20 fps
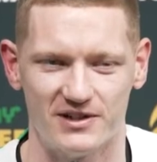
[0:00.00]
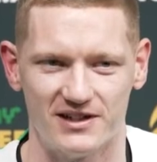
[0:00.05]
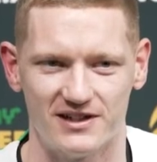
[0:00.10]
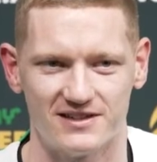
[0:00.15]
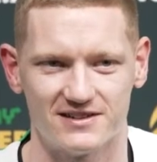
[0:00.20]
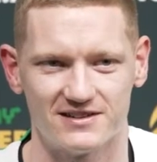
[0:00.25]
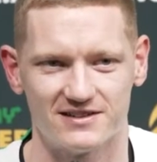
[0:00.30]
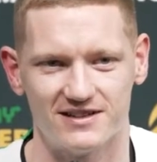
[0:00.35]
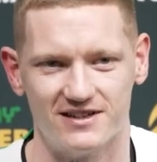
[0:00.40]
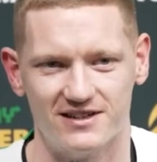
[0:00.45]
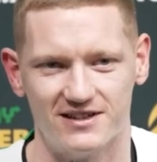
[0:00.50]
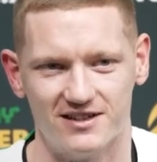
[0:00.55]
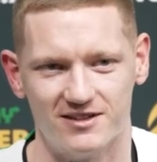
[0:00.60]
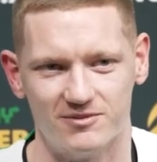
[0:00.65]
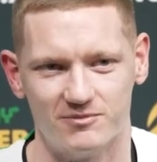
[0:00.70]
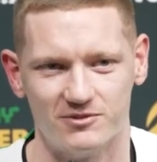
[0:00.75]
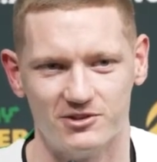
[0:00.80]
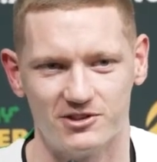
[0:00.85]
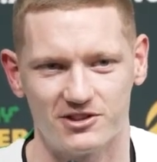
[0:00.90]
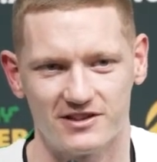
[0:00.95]
but
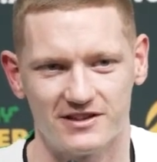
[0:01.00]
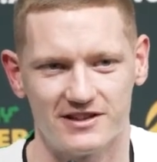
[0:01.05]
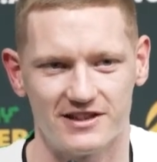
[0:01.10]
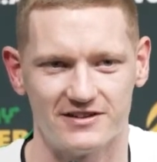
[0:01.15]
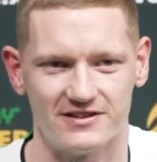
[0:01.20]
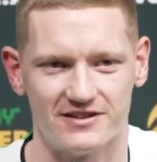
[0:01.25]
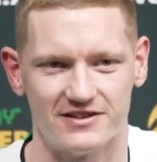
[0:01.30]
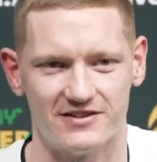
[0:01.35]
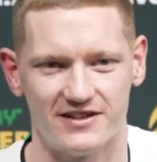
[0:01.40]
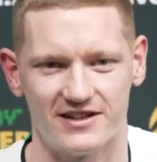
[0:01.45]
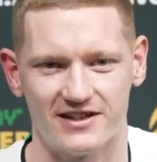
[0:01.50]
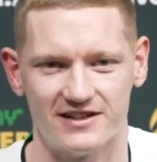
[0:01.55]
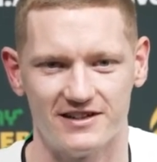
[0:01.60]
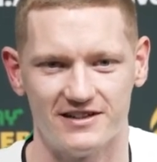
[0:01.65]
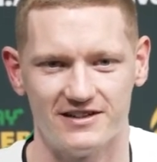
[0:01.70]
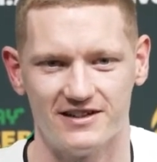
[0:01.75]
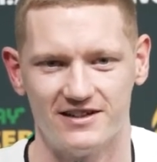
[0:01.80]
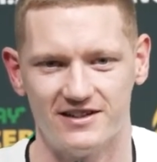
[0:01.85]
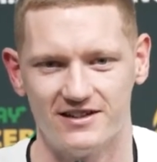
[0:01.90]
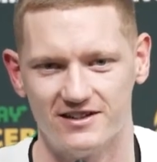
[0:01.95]
look, at the end of the
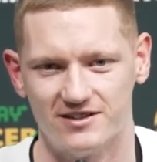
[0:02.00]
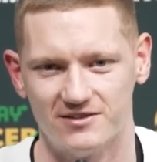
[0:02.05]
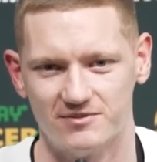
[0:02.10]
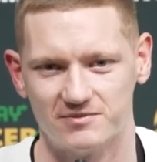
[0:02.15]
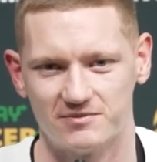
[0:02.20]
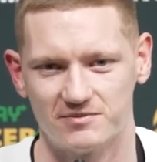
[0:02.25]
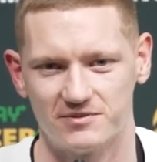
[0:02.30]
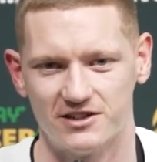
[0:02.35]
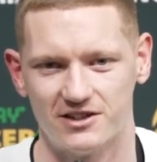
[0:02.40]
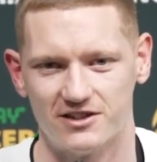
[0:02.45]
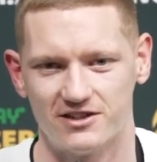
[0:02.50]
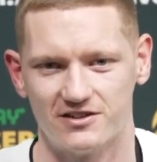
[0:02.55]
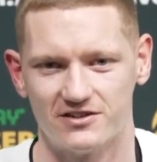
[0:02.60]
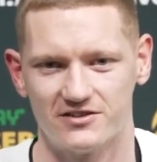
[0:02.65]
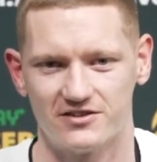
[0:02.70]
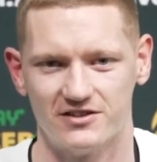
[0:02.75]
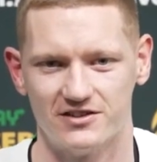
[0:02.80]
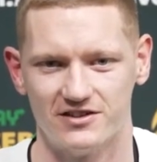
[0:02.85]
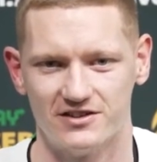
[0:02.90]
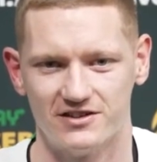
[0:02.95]
day, you know,
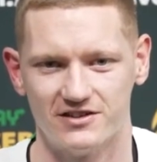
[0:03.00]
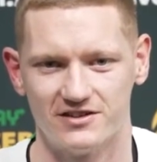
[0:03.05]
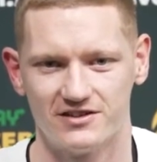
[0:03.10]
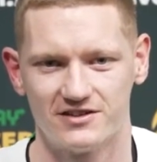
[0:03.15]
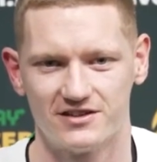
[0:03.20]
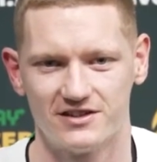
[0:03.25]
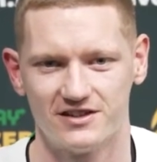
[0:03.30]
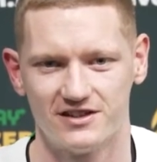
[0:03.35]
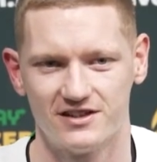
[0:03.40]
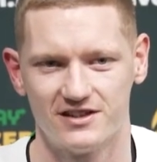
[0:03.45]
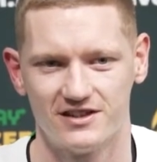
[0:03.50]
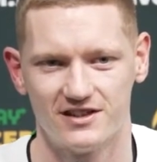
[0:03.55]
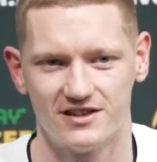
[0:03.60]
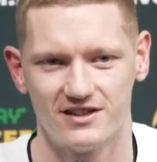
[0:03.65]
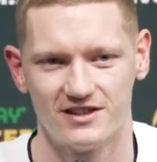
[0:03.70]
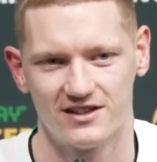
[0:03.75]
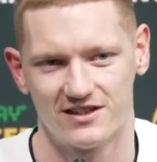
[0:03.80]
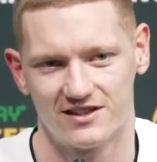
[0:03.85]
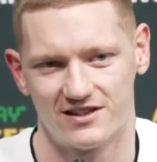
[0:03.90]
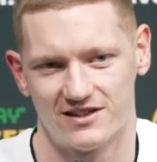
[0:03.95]

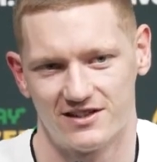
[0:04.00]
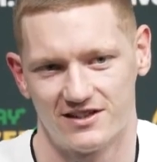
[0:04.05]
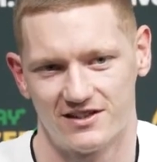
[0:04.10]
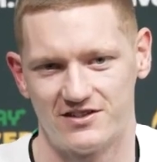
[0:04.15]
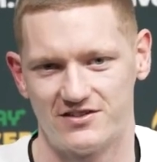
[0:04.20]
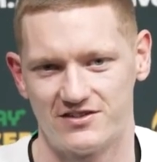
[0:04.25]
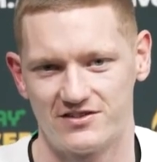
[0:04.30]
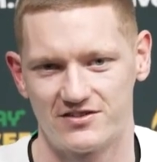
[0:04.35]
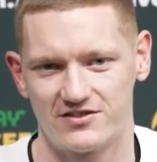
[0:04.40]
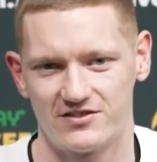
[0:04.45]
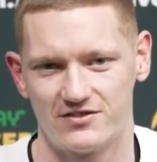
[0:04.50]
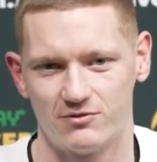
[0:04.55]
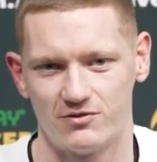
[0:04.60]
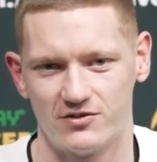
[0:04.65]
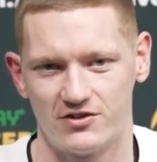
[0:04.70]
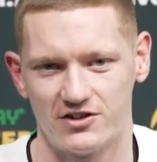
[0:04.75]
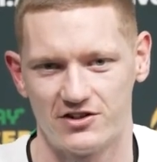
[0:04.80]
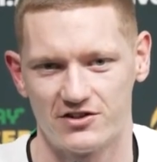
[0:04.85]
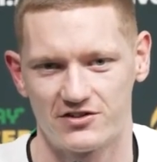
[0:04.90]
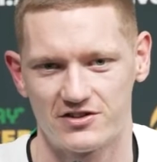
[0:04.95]
it's
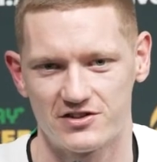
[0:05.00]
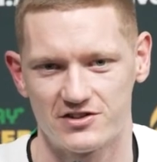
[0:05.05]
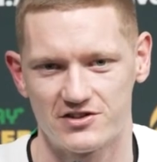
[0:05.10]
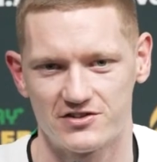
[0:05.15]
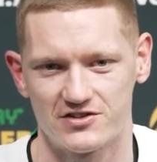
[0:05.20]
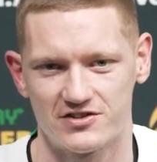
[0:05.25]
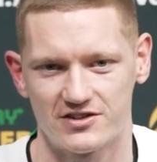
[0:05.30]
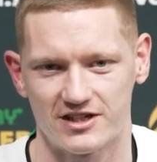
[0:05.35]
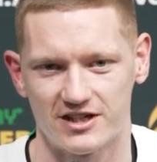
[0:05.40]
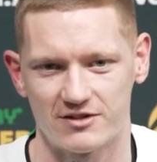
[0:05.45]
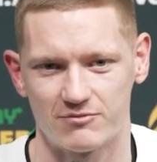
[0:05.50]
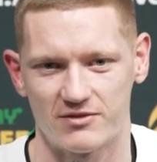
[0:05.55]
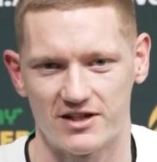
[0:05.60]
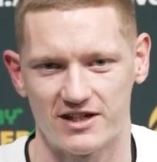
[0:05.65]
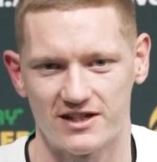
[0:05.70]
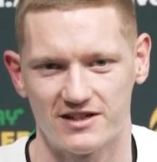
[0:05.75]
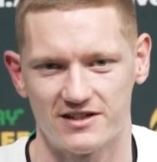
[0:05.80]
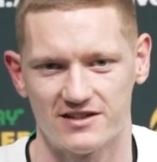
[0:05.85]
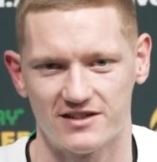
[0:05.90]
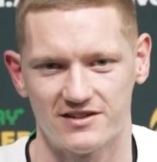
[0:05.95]
the decisions that get
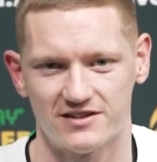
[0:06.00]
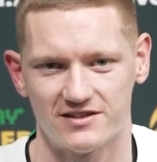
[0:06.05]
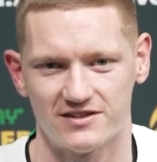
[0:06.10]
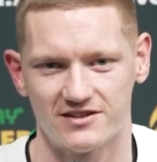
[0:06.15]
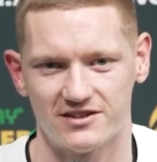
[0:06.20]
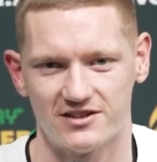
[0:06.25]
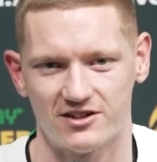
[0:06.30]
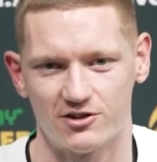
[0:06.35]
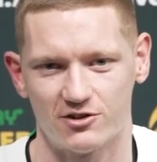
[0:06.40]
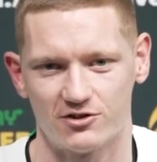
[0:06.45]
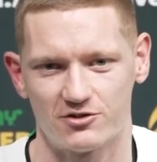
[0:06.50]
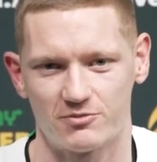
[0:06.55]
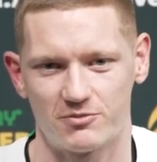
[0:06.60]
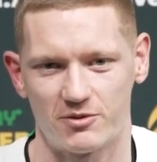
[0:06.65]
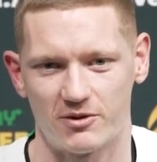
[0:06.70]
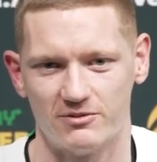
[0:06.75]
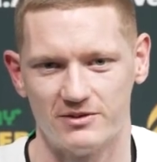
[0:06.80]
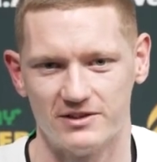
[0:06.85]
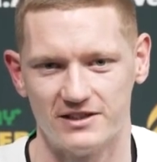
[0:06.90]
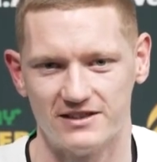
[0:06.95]
made, and you know, it's
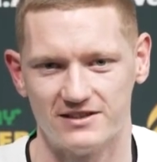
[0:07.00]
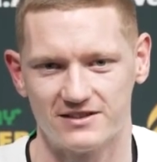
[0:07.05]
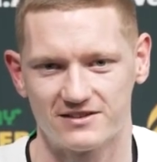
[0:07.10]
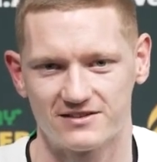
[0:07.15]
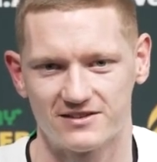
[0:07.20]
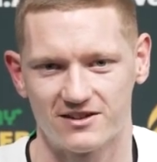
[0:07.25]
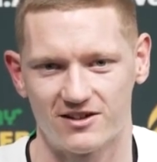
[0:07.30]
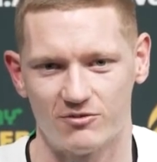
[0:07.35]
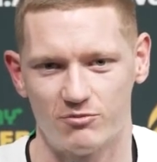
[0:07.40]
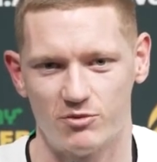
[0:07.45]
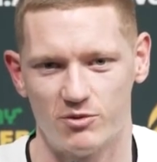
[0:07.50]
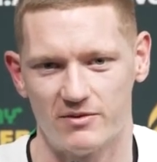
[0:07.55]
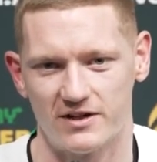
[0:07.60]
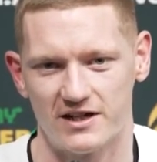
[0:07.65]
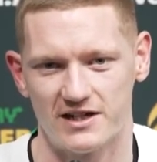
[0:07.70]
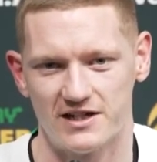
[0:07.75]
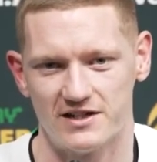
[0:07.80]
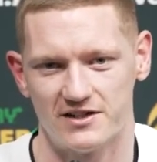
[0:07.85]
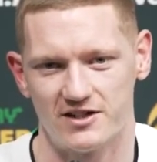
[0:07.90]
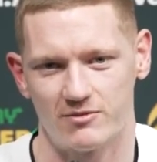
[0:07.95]
probably, I'll put
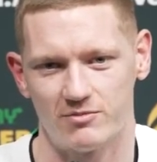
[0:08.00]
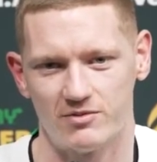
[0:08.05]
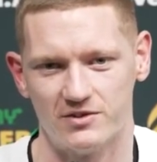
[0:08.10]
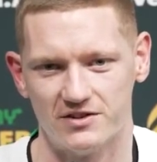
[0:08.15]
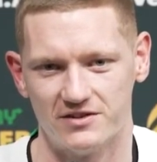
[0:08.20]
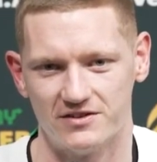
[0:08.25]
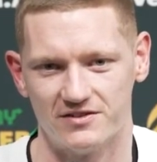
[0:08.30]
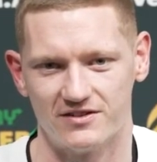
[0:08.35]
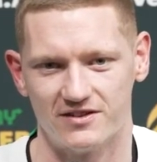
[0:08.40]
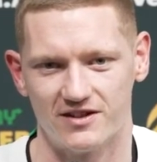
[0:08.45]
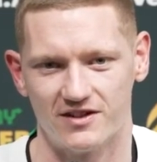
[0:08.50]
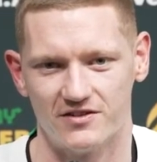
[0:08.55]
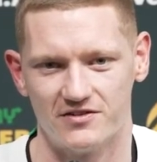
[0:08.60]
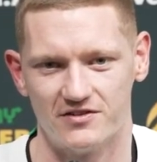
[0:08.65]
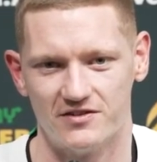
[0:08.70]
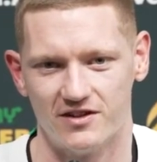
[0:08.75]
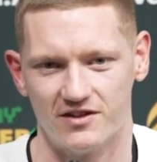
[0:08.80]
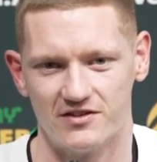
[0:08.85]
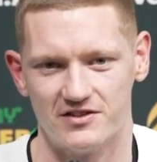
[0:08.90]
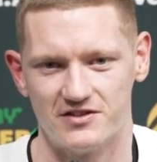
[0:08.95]
my hand up and
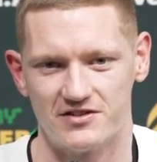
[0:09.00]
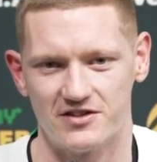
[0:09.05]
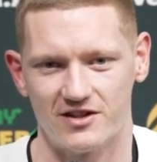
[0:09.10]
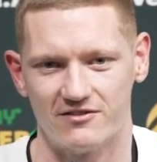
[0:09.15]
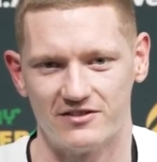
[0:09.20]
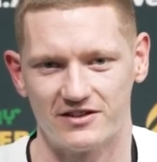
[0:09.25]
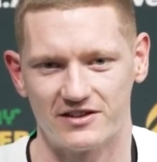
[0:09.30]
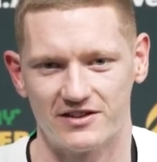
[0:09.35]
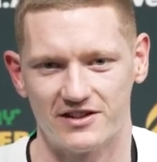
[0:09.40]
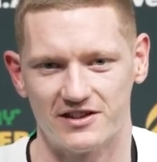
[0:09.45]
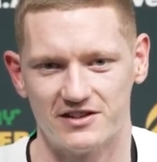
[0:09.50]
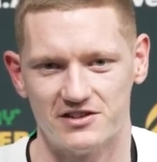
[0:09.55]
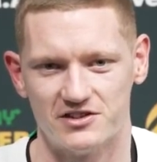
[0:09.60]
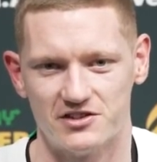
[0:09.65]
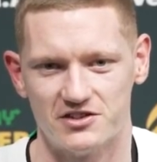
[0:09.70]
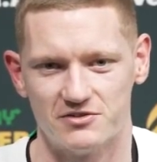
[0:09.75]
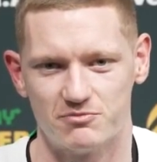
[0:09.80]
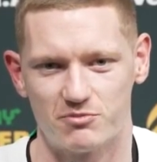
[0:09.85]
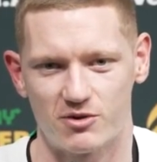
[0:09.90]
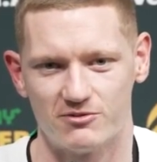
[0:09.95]
I did something that
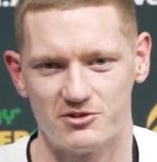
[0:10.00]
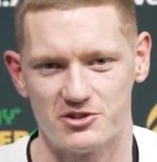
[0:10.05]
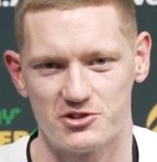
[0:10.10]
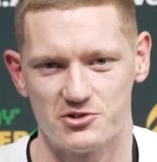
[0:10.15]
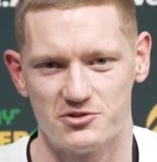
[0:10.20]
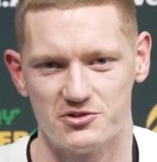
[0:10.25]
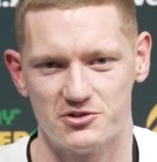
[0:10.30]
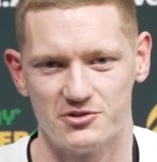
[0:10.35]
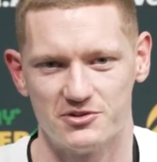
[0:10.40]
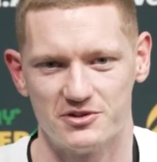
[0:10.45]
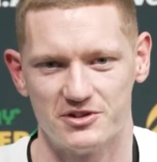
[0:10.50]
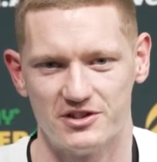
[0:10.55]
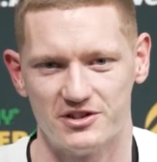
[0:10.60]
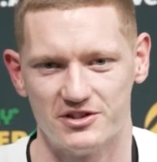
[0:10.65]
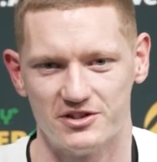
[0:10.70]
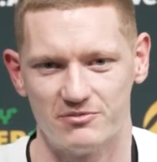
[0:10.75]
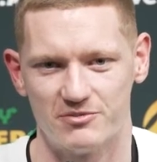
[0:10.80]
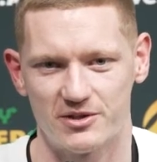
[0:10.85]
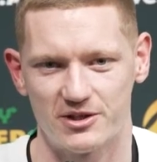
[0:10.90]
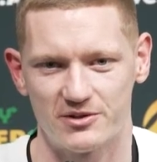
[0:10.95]
you probably shouldn't do in
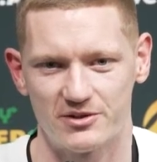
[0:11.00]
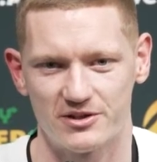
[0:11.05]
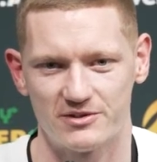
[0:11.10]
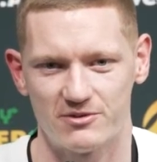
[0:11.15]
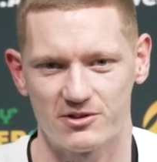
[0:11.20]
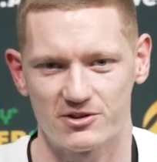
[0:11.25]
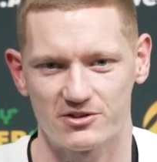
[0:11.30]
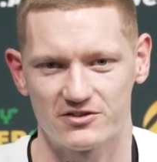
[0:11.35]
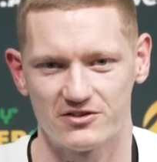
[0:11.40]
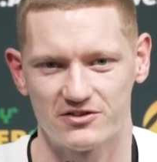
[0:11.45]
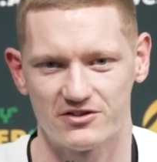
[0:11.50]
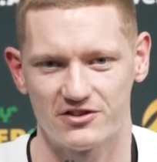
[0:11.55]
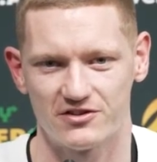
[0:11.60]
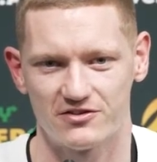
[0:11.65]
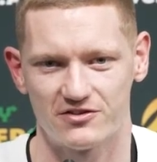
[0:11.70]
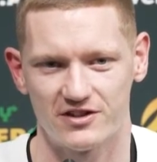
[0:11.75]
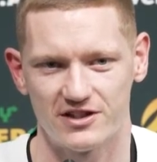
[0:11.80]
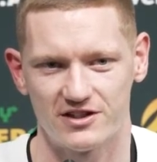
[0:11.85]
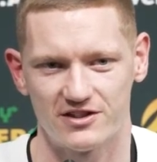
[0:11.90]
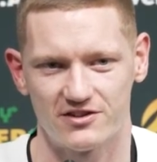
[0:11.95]
the penalty box as a
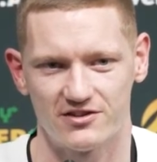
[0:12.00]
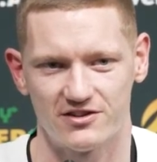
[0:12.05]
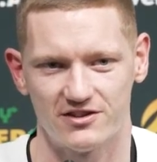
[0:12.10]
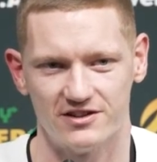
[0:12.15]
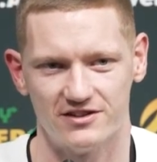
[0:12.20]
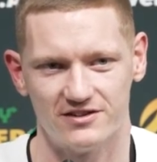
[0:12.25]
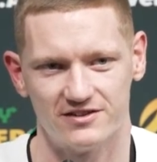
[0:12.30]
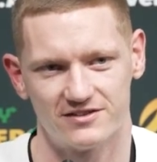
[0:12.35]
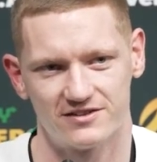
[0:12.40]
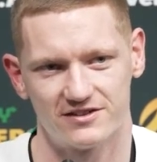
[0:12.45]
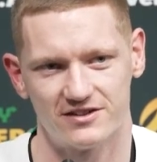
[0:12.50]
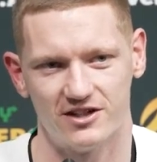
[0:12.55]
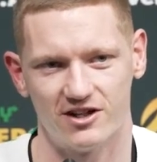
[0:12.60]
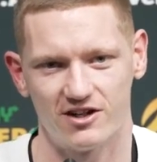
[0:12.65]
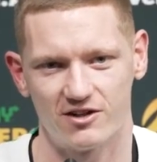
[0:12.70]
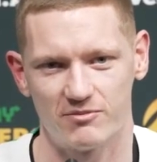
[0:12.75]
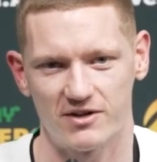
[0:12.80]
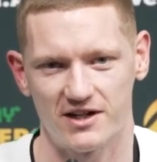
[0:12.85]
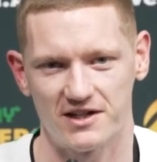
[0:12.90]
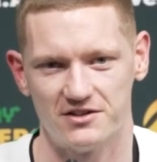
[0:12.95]
defender, and you
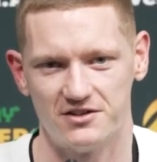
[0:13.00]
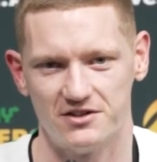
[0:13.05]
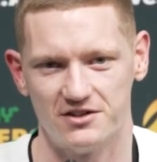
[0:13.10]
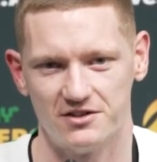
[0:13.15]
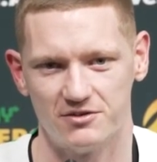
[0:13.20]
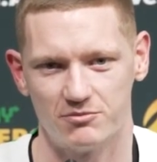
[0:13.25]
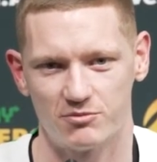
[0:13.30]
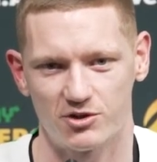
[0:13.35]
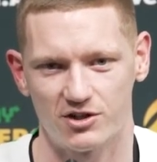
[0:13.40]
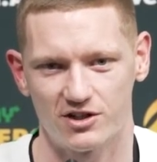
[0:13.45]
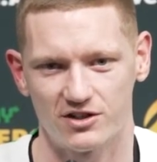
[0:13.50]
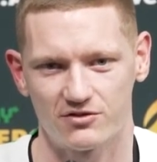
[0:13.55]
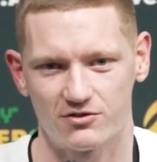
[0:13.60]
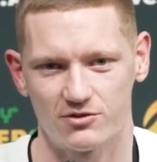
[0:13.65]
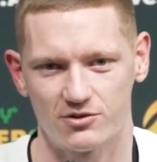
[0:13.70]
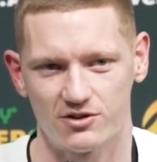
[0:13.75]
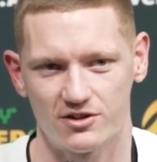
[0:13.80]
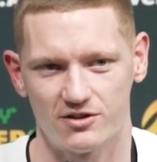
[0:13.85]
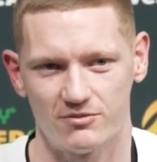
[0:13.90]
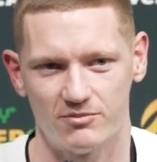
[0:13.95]
know, I paid the price
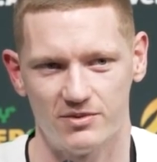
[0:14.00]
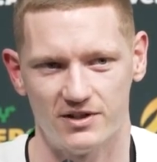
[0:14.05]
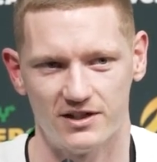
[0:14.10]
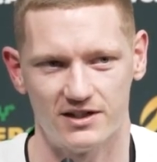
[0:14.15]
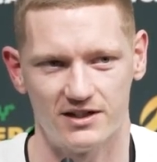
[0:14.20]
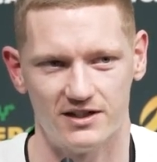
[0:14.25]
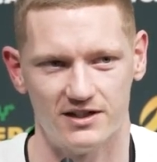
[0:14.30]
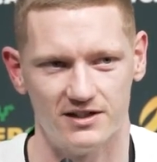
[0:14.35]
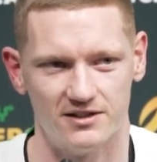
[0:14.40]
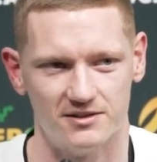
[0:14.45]
for it. But